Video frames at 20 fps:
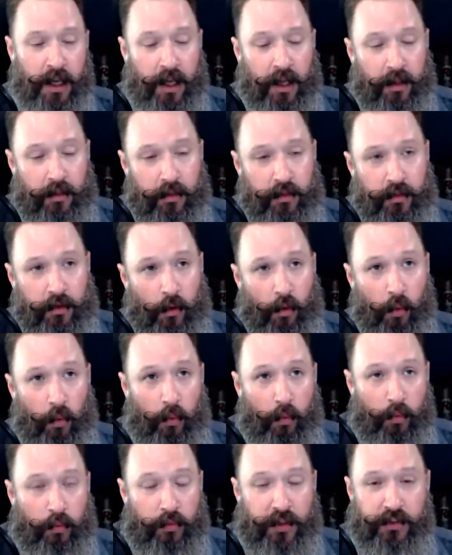The
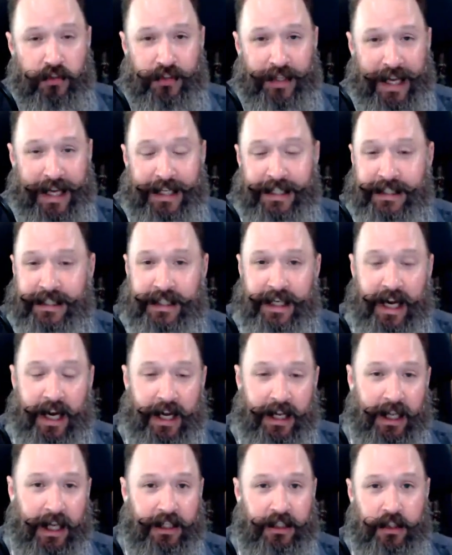size that
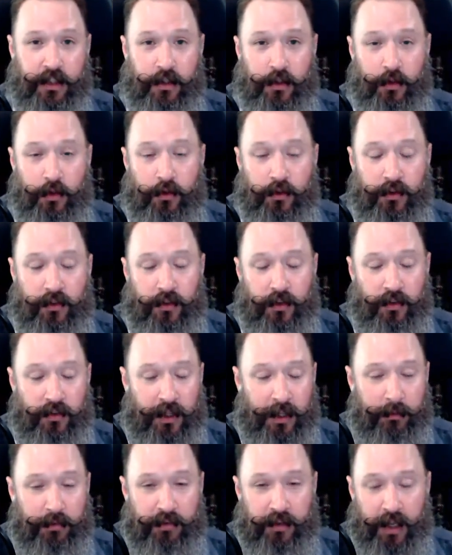I like to use is the
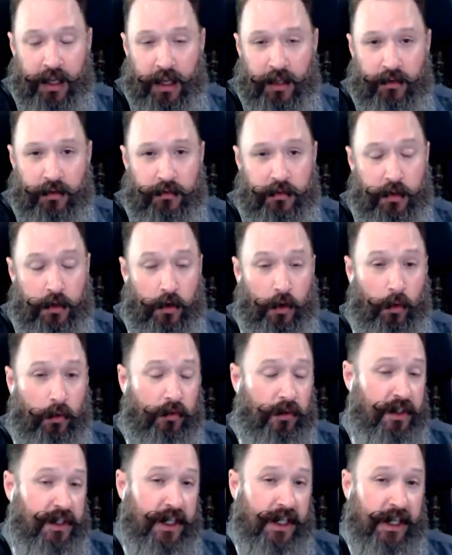same size if you go
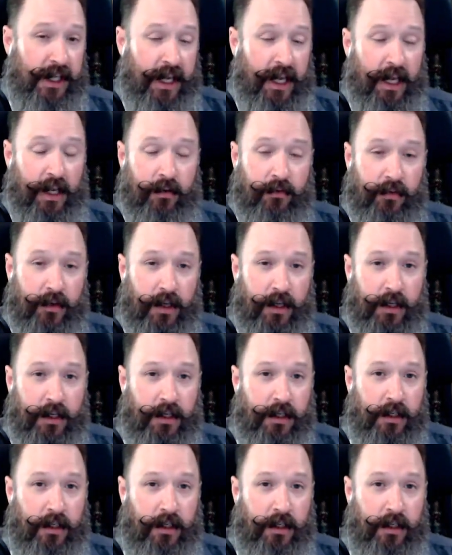over to Canva